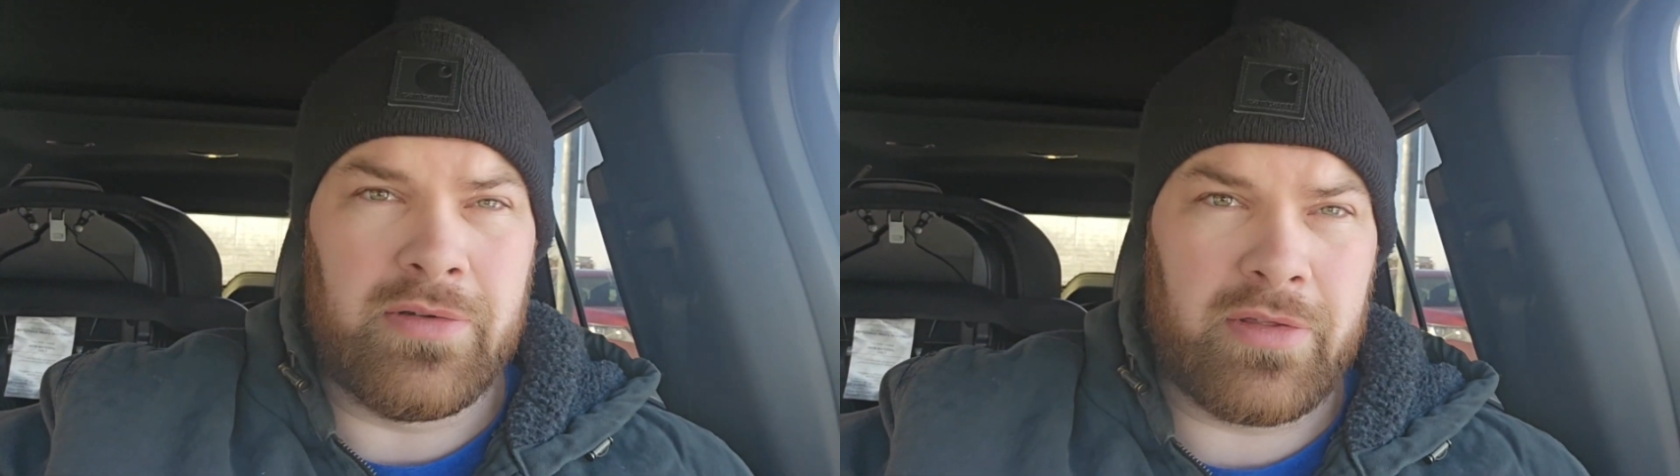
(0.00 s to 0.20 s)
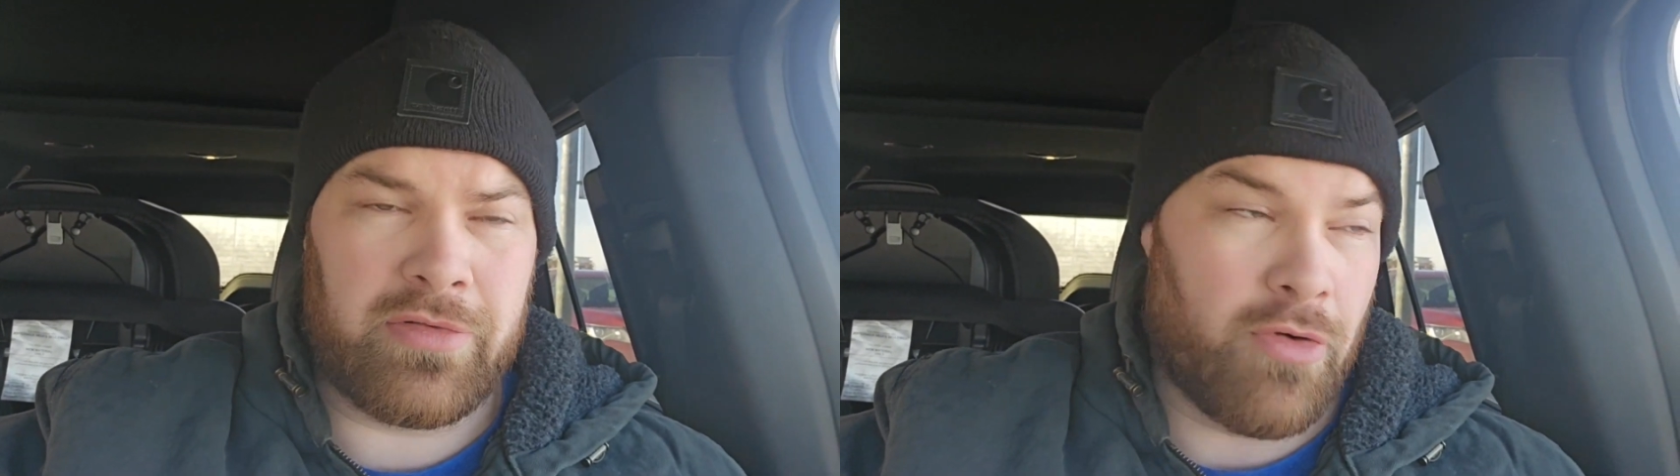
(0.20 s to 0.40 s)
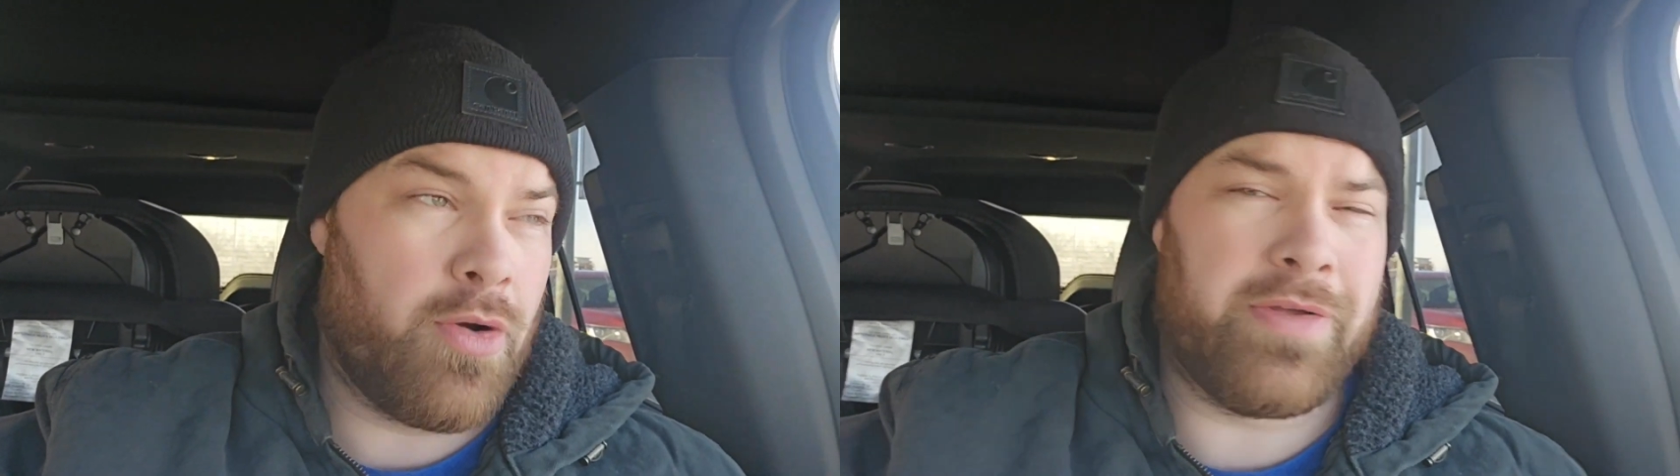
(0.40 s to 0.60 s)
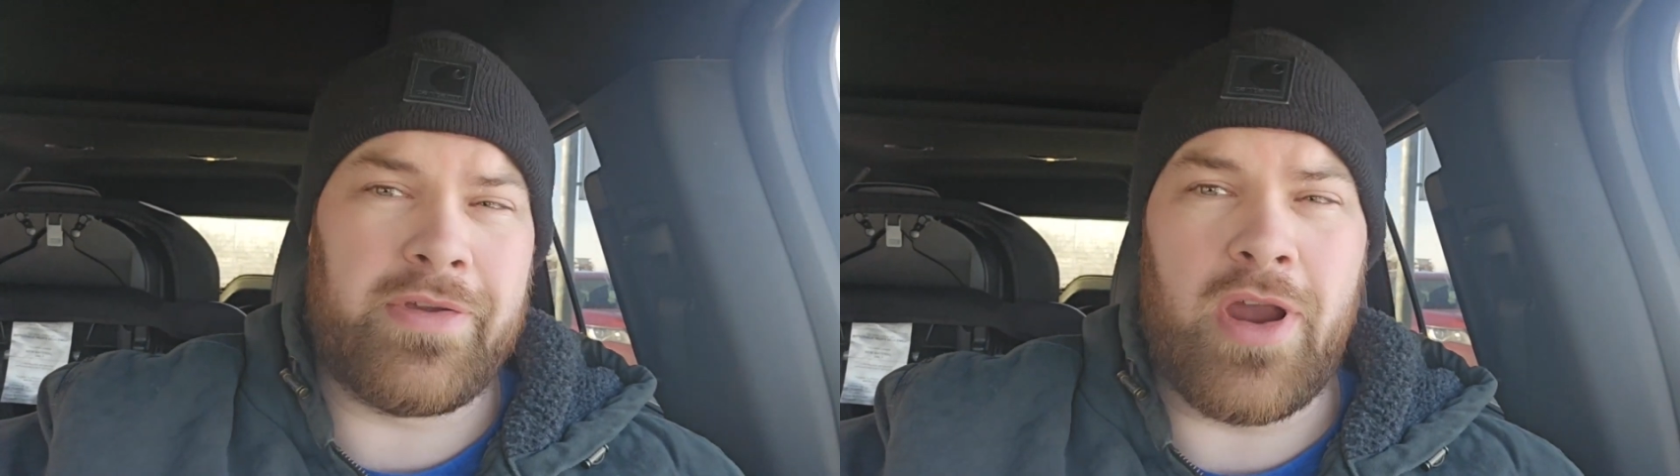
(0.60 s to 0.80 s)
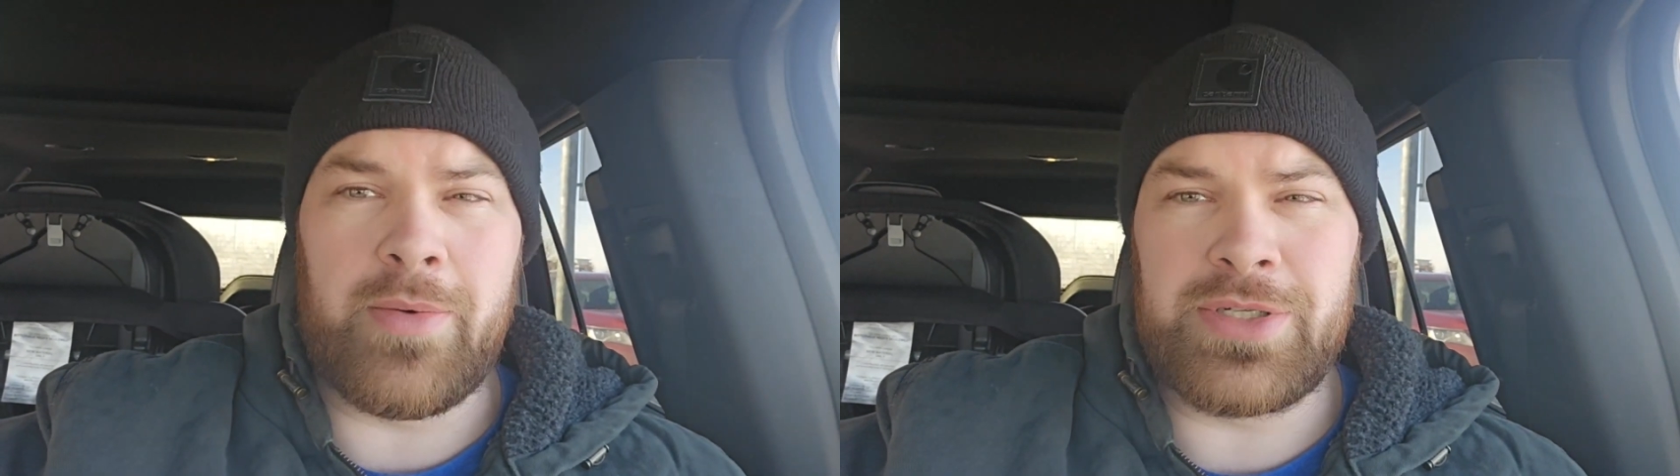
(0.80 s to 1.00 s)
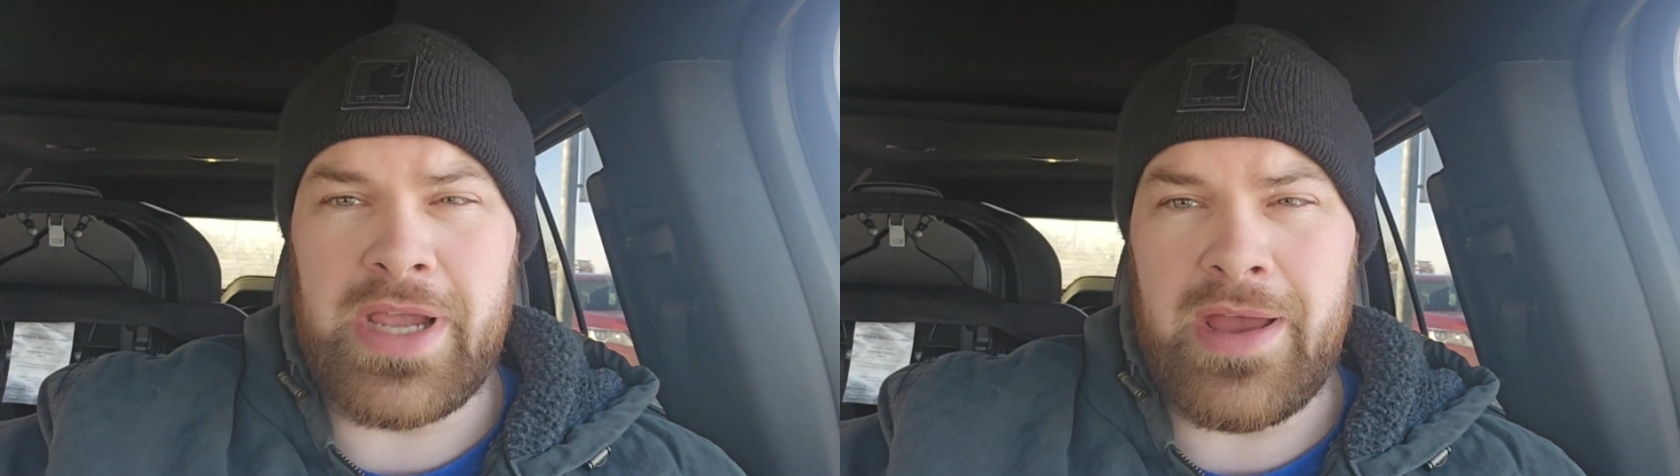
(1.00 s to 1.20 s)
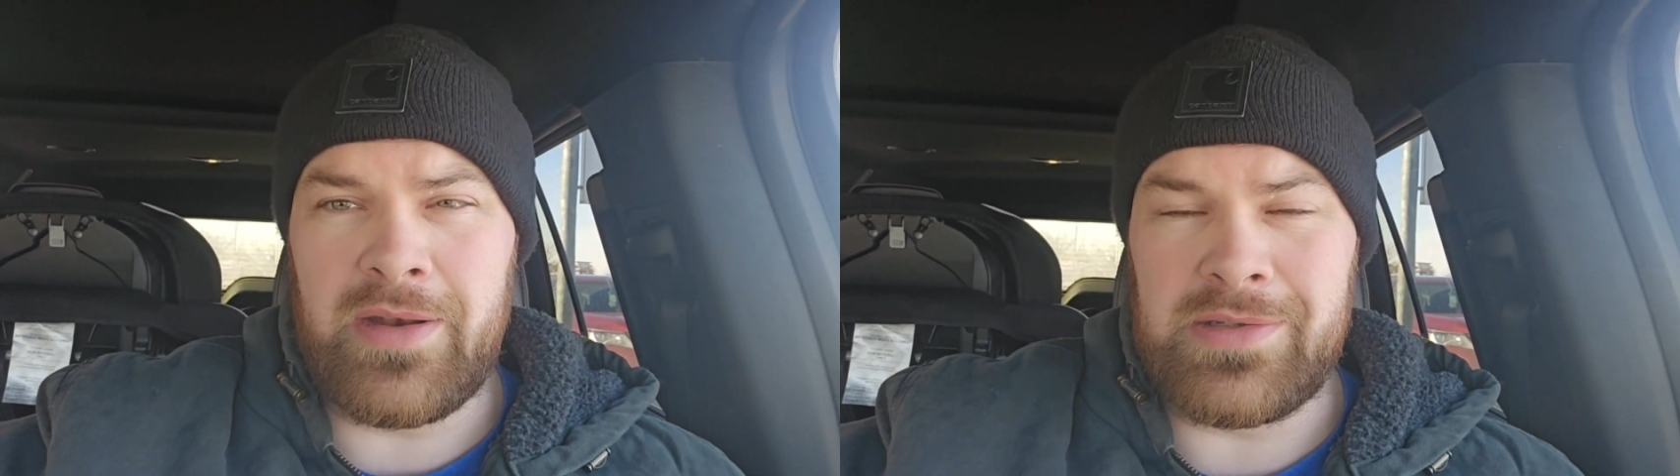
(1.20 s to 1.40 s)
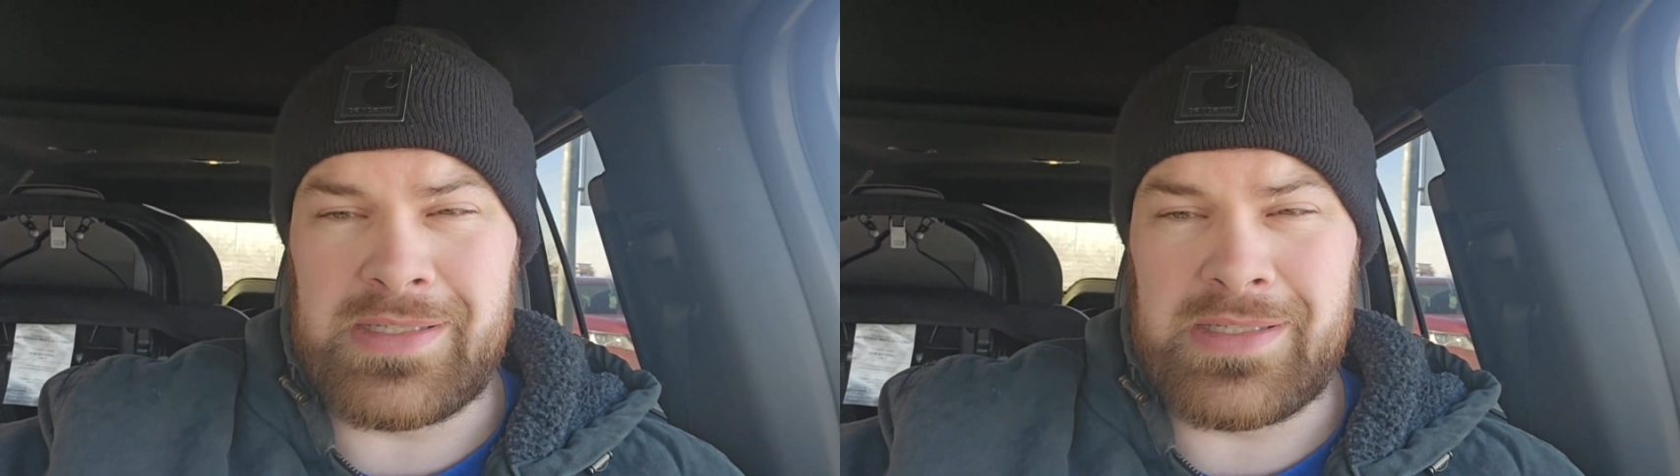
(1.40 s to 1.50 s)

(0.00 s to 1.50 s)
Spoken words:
throw it in the garbage can,